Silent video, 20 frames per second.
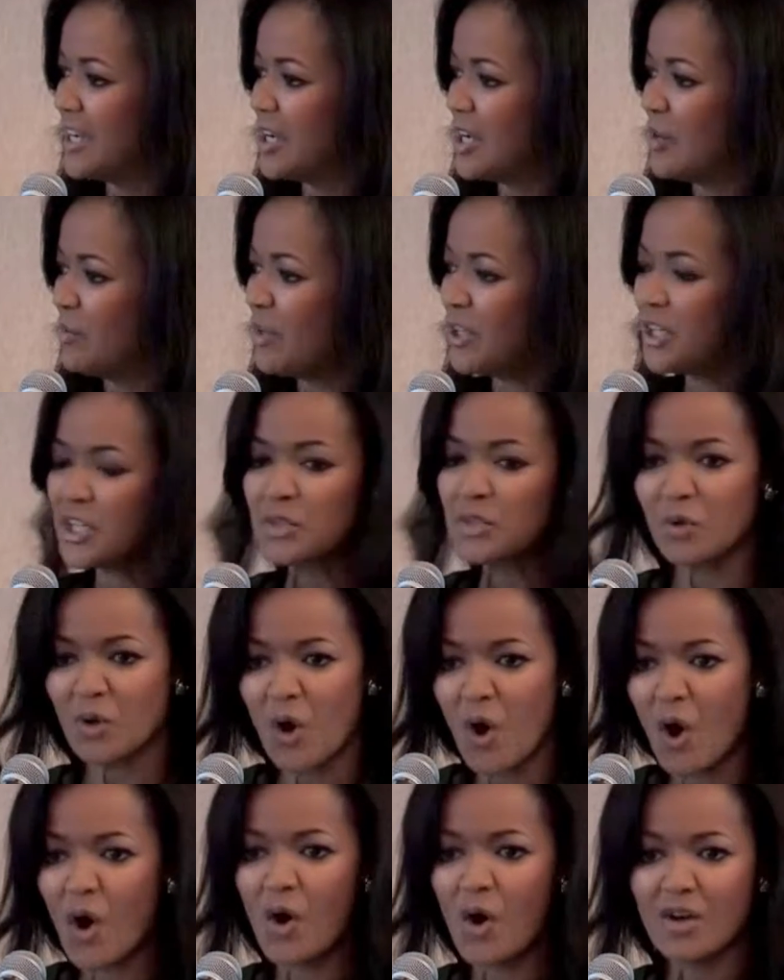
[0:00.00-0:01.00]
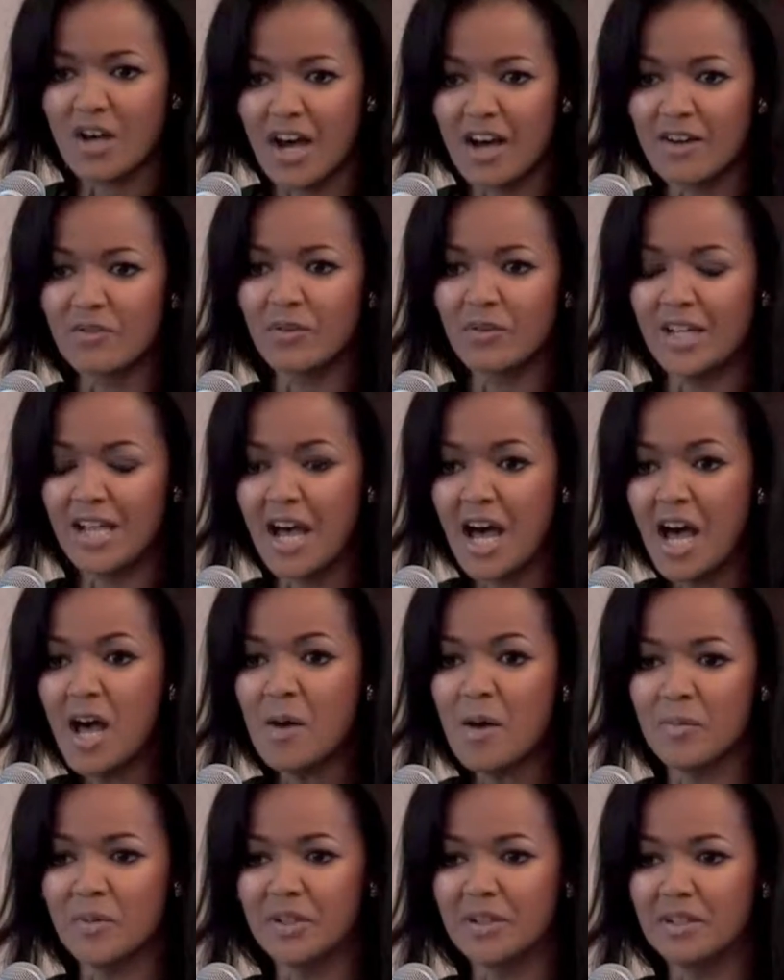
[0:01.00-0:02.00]
because we're all covering up,
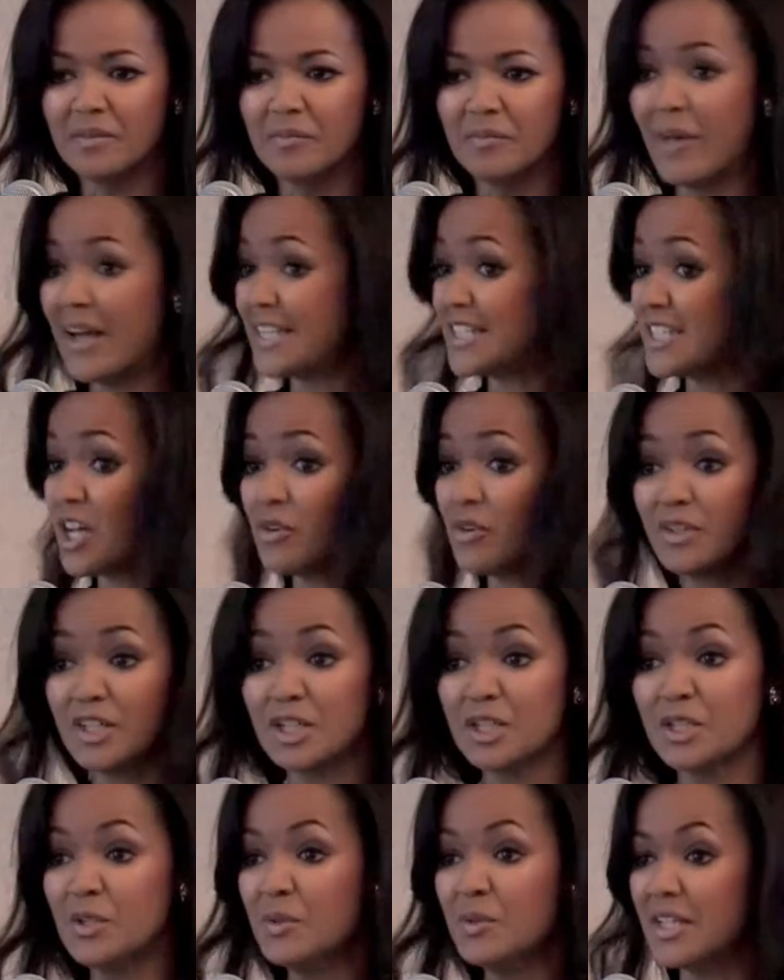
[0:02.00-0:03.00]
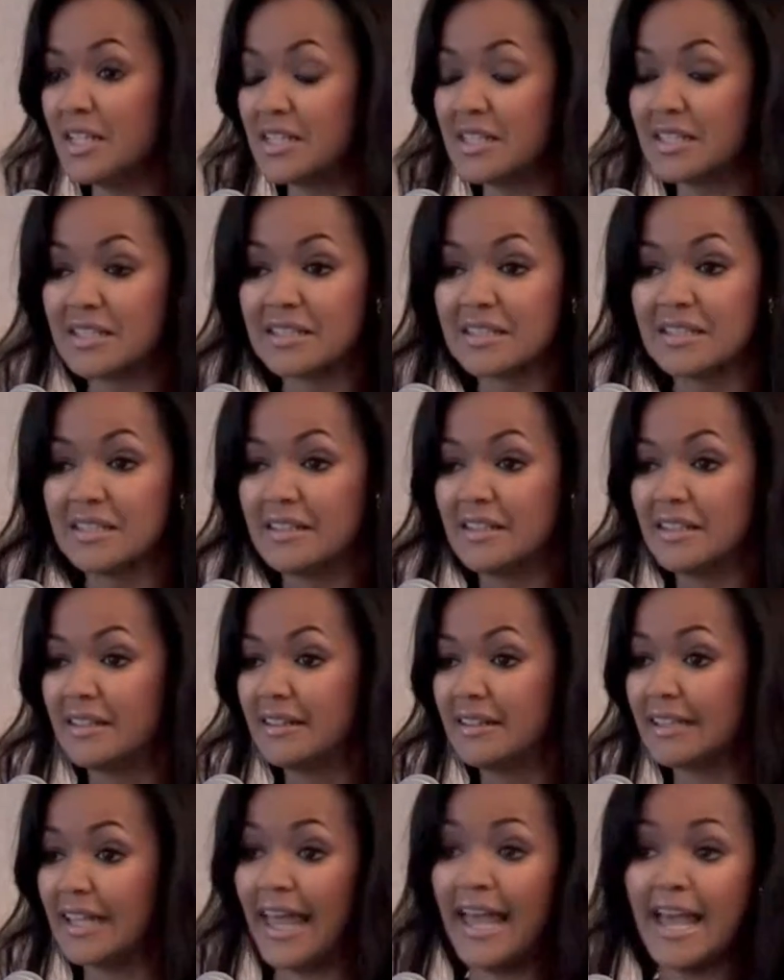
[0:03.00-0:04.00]
myself included.
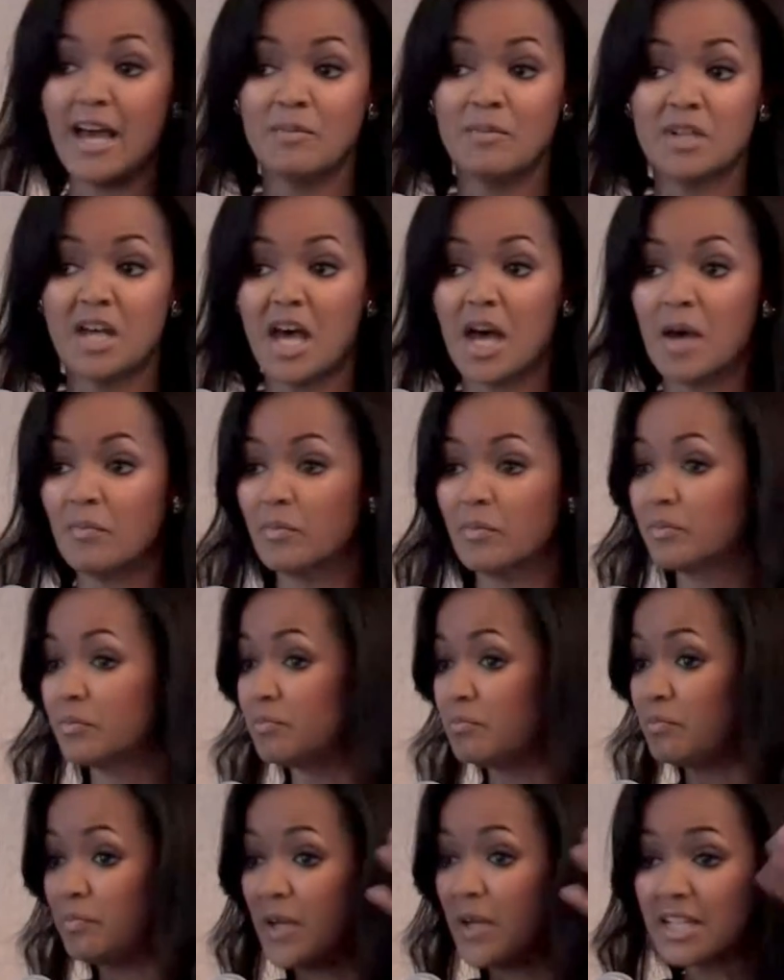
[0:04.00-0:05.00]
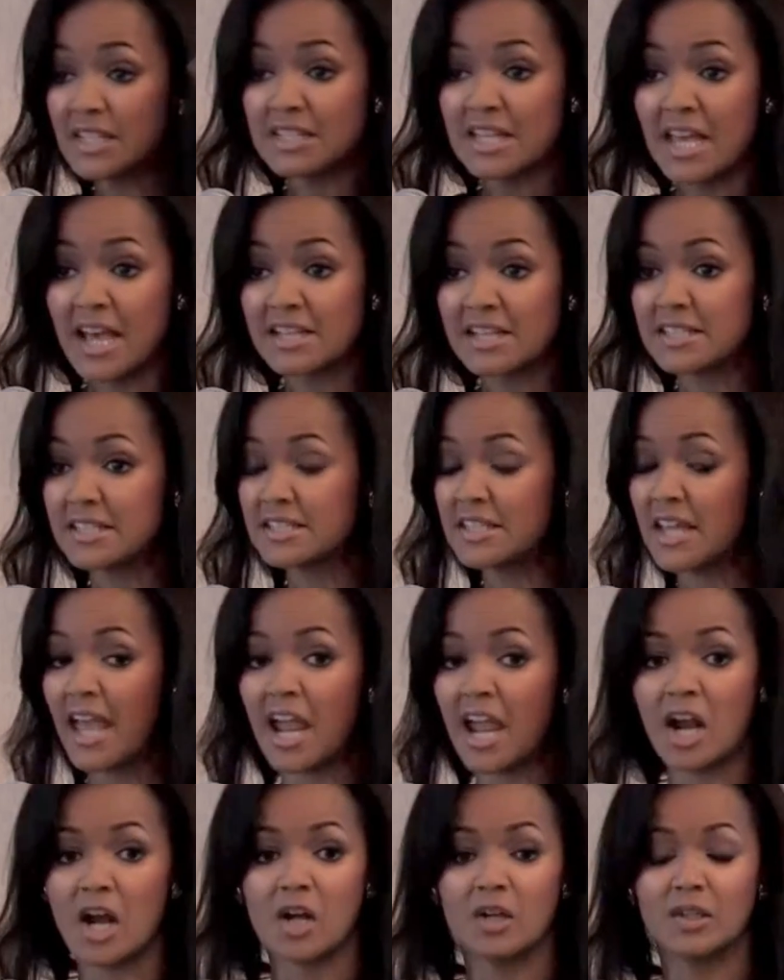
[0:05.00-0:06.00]
Glammed up, big Texas
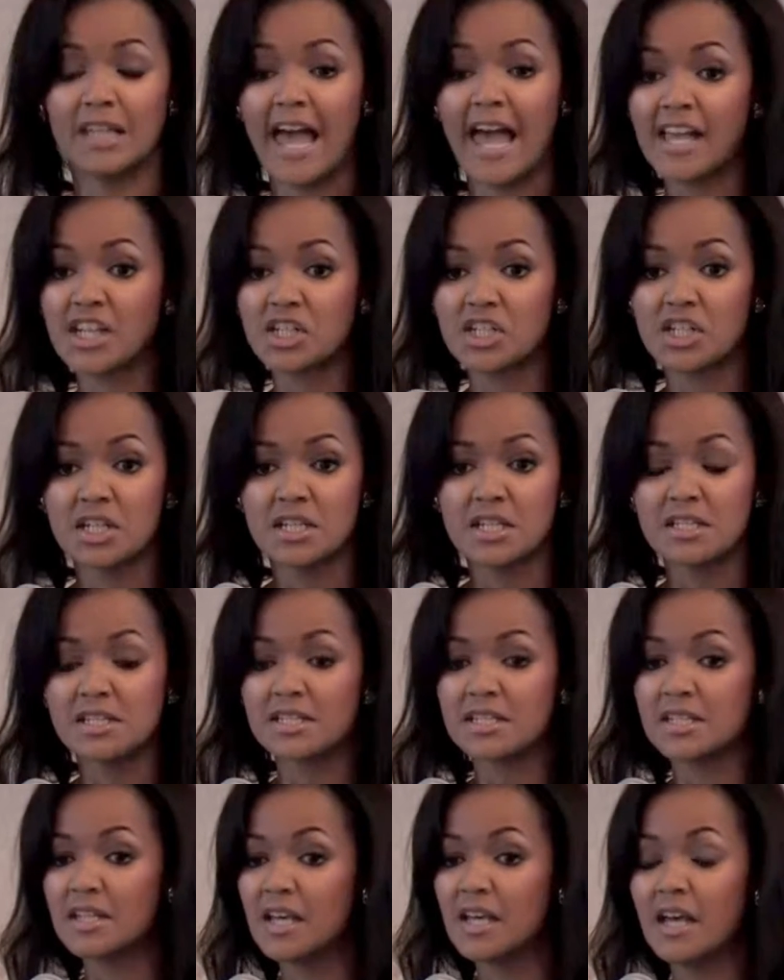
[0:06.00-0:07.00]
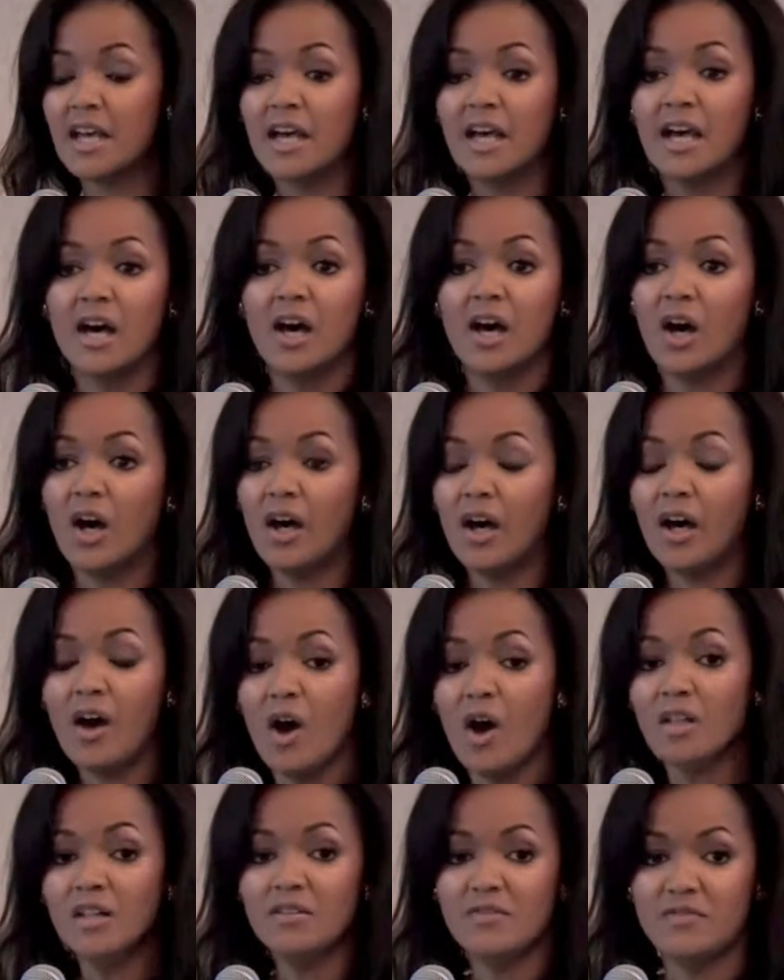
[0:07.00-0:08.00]
hair, lashes,
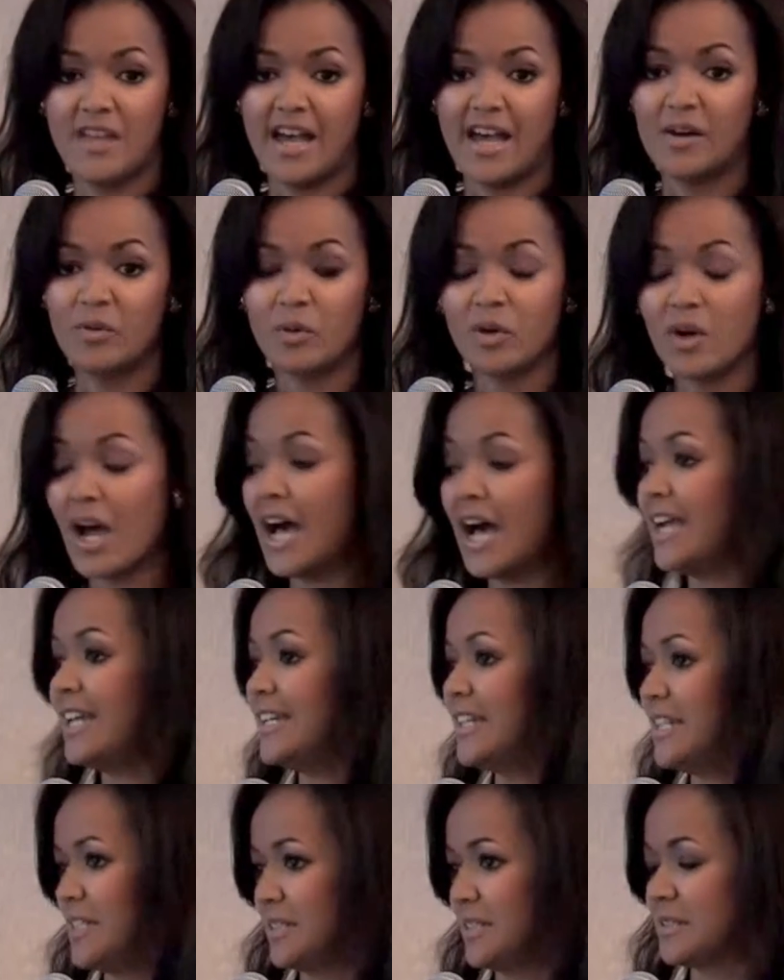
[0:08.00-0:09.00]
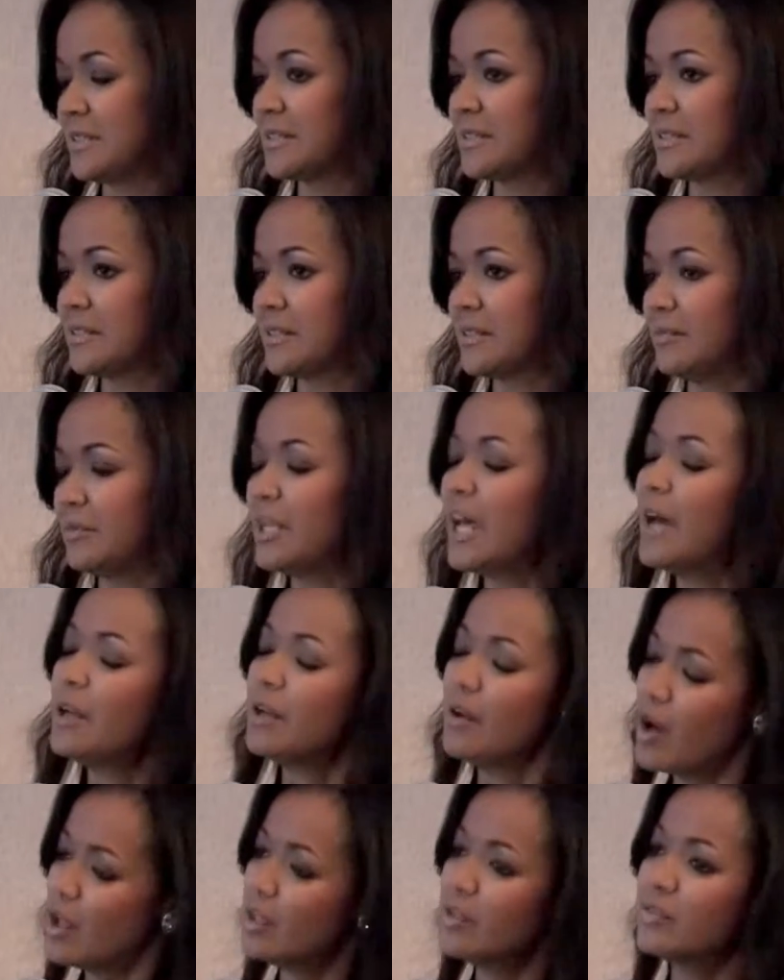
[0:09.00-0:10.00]
all of that, we're hiding. Not
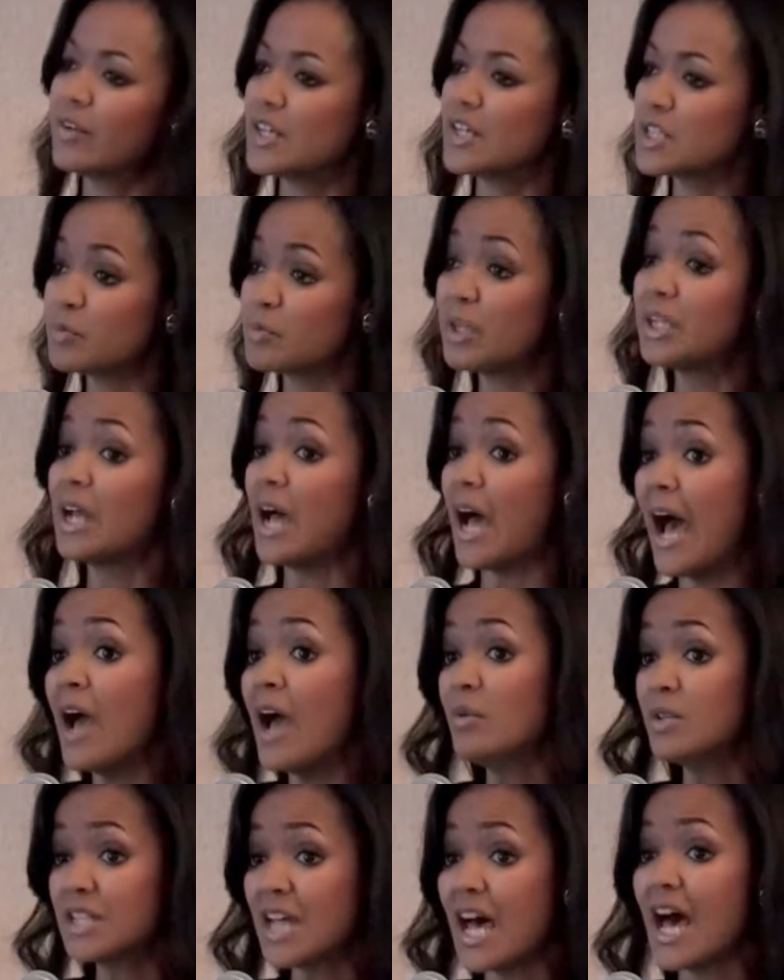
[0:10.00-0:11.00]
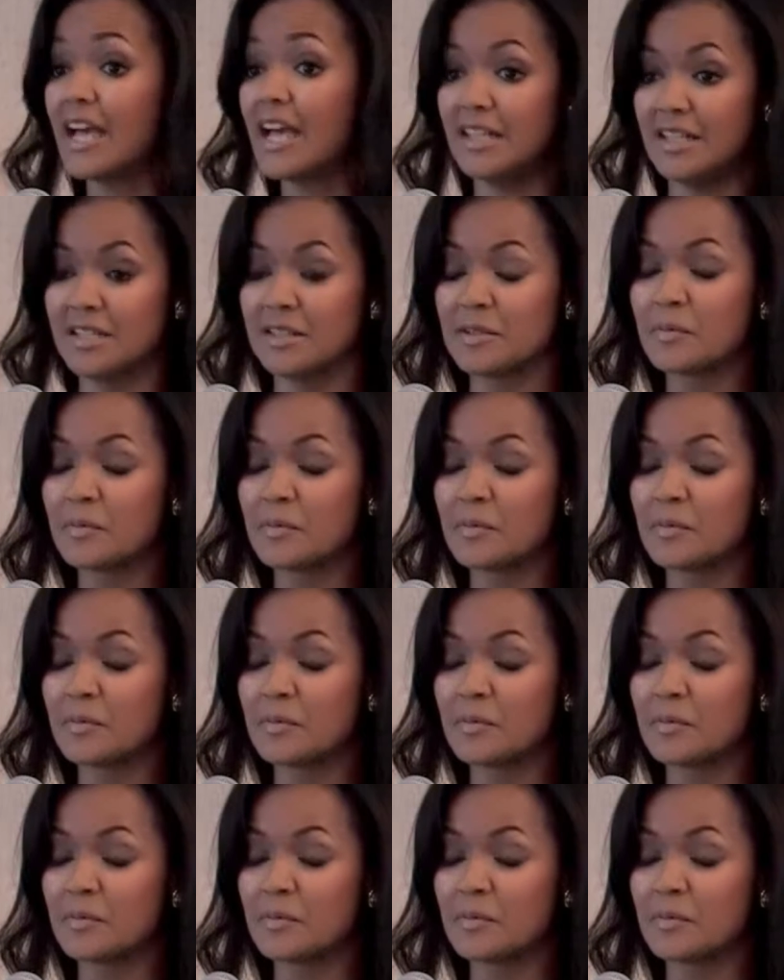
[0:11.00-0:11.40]
all of us, but I was hiding.